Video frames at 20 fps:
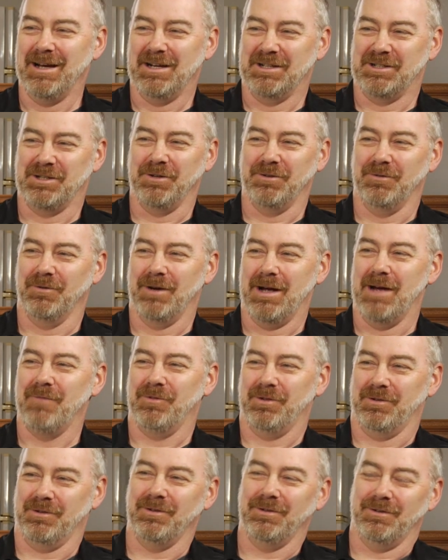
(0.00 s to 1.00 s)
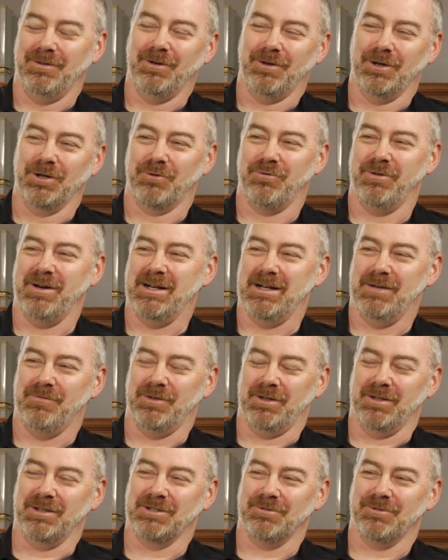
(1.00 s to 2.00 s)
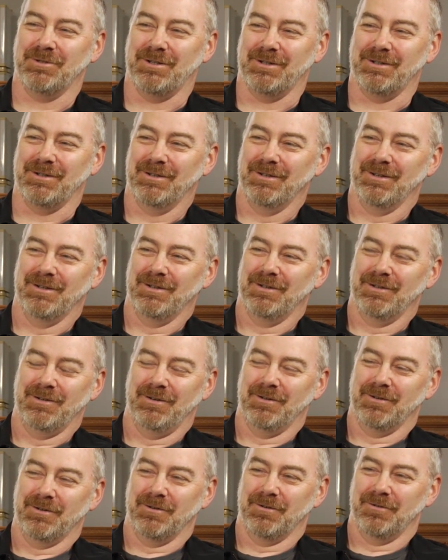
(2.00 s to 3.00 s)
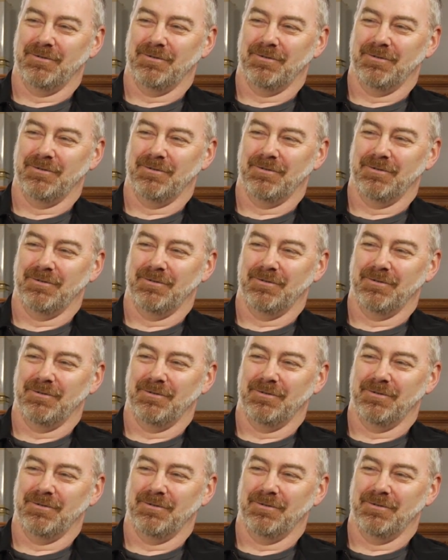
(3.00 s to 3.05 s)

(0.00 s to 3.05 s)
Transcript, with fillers: yeah, it's, it's, you've got to create everything. That's right. Exactly. So,